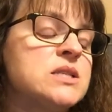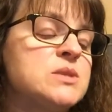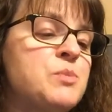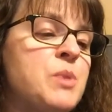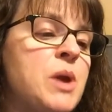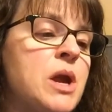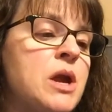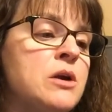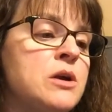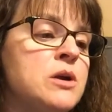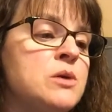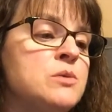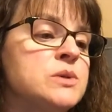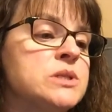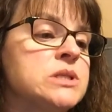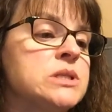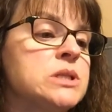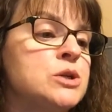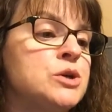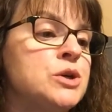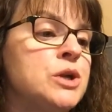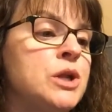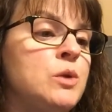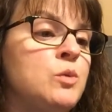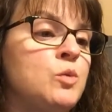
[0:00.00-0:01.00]
Perry was
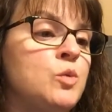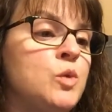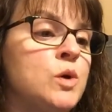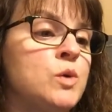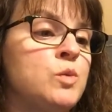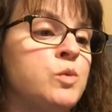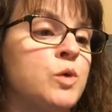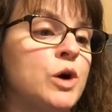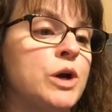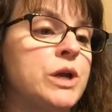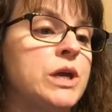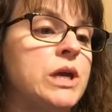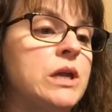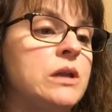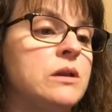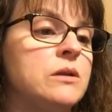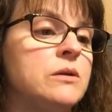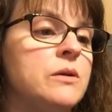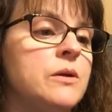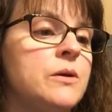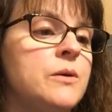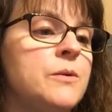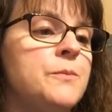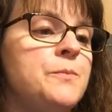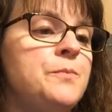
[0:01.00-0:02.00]
learning woodworking.
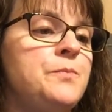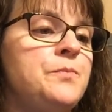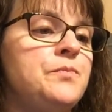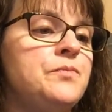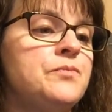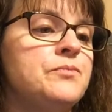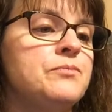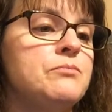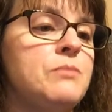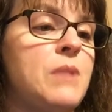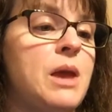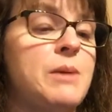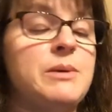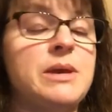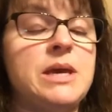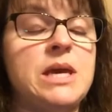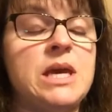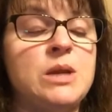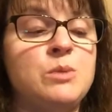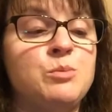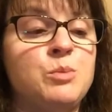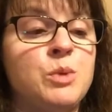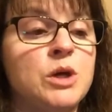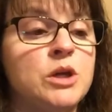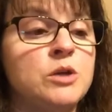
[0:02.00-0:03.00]
Maybe
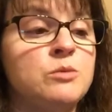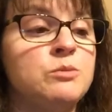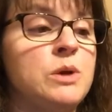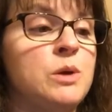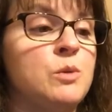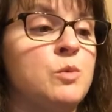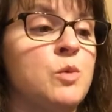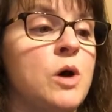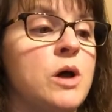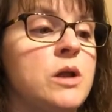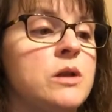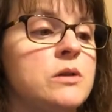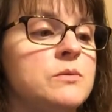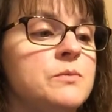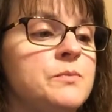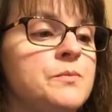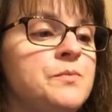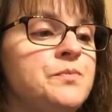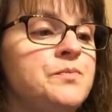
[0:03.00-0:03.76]
he'd build me one.